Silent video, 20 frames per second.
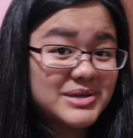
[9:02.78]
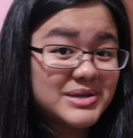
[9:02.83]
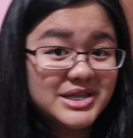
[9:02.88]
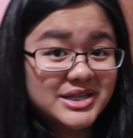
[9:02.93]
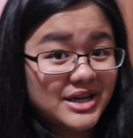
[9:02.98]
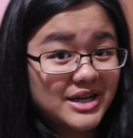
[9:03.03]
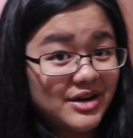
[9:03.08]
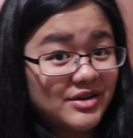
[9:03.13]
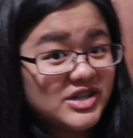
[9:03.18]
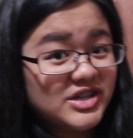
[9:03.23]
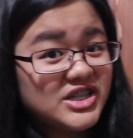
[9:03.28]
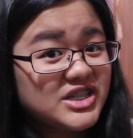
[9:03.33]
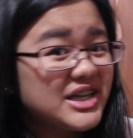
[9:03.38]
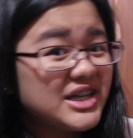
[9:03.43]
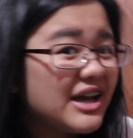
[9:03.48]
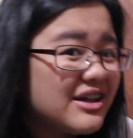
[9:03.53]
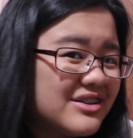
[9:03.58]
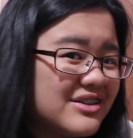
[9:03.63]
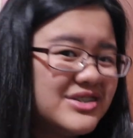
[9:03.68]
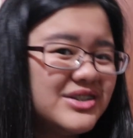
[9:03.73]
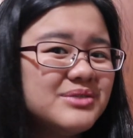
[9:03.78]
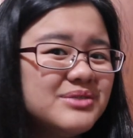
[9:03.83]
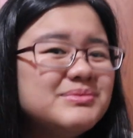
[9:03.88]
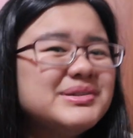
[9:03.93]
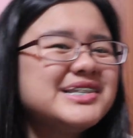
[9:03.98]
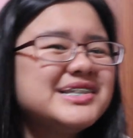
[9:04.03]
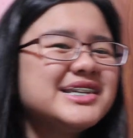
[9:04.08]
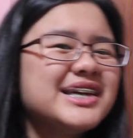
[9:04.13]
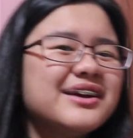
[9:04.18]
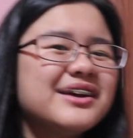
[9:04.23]
Mystery. Shout out to you,
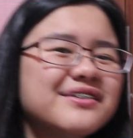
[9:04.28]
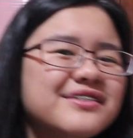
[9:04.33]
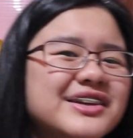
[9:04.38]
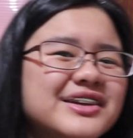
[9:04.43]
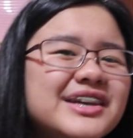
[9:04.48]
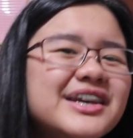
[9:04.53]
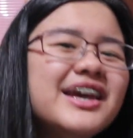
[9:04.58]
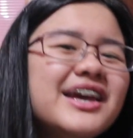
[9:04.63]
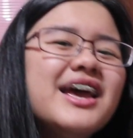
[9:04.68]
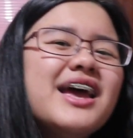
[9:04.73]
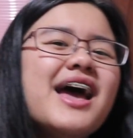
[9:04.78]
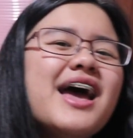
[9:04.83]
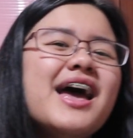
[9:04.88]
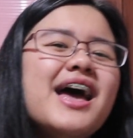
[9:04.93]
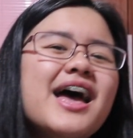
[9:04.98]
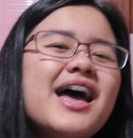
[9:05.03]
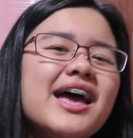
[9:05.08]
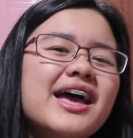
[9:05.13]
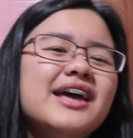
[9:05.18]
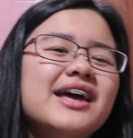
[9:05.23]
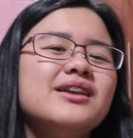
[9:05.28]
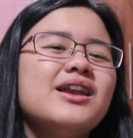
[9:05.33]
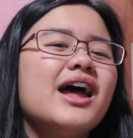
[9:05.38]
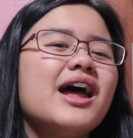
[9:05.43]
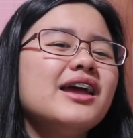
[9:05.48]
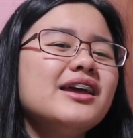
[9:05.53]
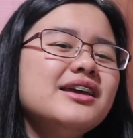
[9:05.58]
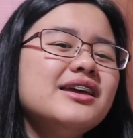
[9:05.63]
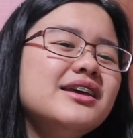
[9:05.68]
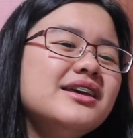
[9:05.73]
Mystery. And
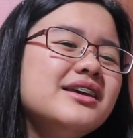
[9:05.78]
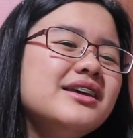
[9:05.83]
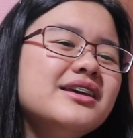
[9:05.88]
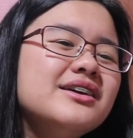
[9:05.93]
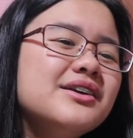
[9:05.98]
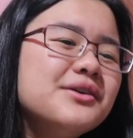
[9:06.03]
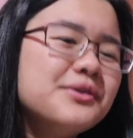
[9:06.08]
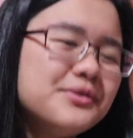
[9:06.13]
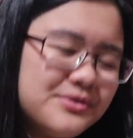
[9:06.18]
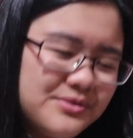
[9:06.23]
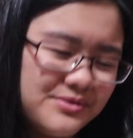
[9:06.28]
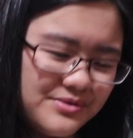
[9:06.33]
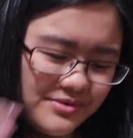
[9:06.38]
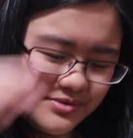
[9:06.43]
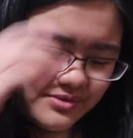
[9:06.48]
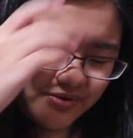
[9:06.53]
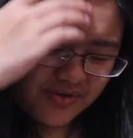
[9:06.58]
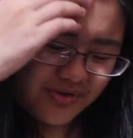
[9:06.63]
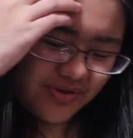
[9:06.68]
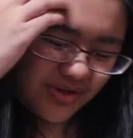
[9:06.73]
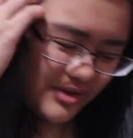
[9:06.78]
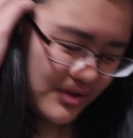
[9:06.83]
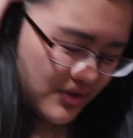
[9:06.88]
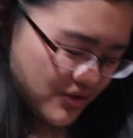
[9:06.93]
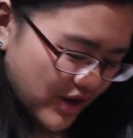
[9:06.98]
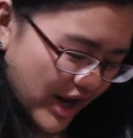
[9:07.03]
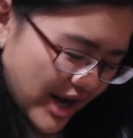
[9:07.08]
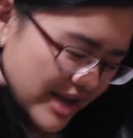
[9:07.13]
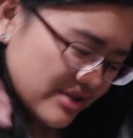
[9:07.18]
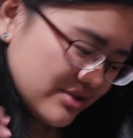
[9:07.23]
I
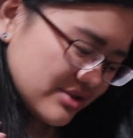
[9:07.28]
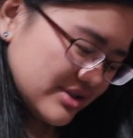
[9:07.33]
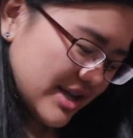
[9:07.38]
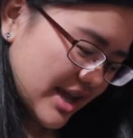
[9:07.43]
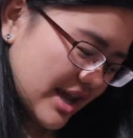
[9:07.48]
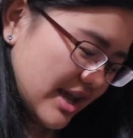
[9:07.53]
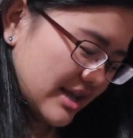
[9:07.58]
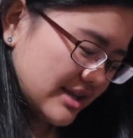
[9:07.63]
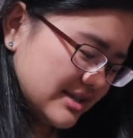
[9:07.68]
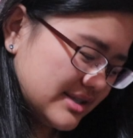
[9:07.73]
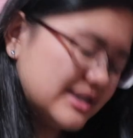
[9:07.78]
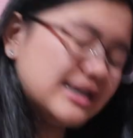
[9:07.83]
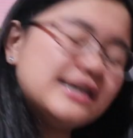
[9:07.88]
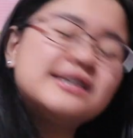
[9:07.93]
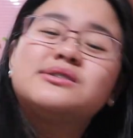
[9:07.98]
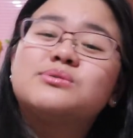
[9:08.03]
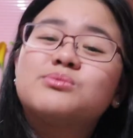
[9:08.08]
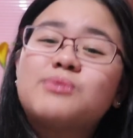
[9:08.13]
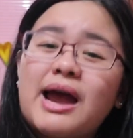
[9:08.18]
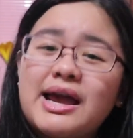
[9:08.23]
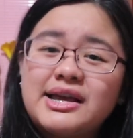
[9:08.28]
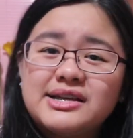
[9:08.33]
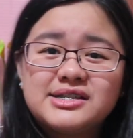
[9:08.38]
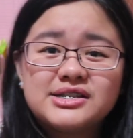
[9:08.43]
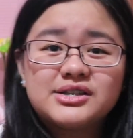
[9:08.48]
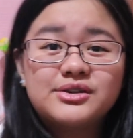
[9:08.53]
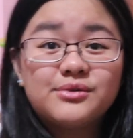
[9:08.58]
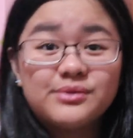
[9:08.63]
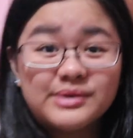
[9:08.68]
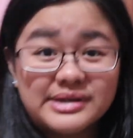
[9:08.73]
tried to taste these
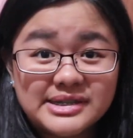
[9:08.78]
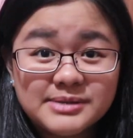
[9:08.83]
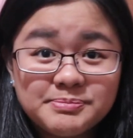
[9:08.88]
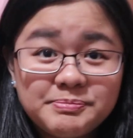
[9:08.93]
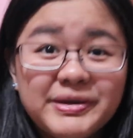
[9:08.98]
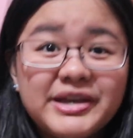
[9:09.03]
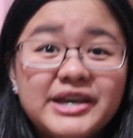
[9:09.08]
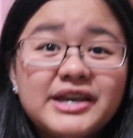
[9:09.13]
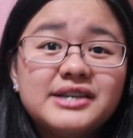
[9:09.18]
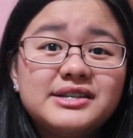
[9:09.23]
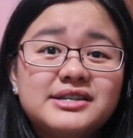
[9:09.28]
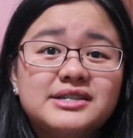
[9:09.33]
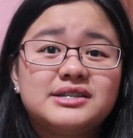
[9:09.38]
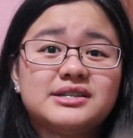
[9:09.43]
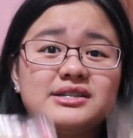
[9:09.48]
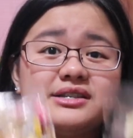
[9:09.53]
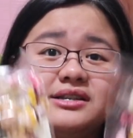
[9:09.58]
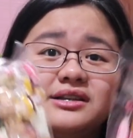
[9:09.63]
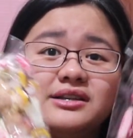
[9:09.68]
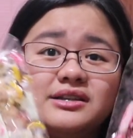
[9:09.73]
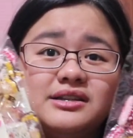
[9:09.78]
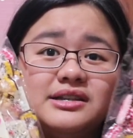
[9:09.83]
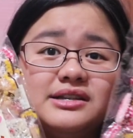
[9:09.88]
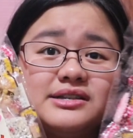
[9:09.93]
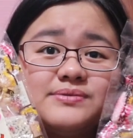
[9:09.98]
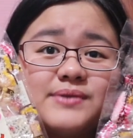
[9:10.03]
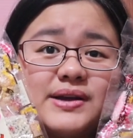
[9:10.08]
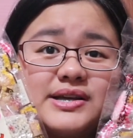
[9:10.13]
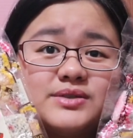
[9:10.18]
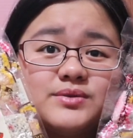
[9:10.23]
Rice Krispie
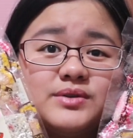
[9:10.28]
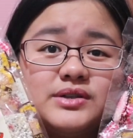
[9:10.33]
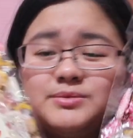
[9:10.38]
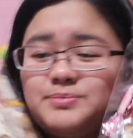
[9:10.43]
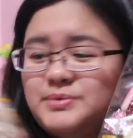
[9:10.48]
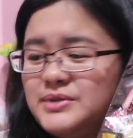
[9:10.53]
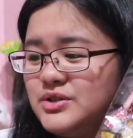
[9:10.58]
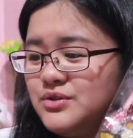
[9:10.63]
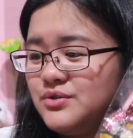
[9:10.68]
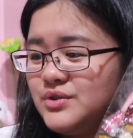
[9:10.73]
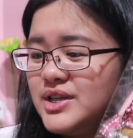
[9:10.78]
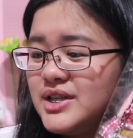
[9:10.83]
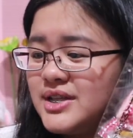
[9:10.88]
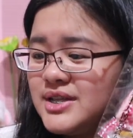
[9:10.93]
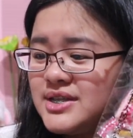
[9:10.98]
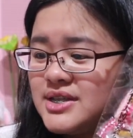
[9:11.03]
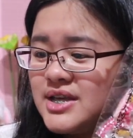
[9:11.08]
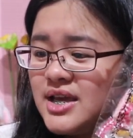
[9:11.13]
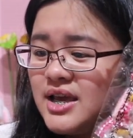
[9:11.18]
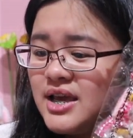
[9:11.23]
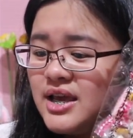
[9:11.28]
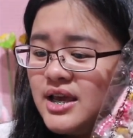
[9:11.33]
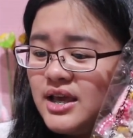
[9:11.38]
treats.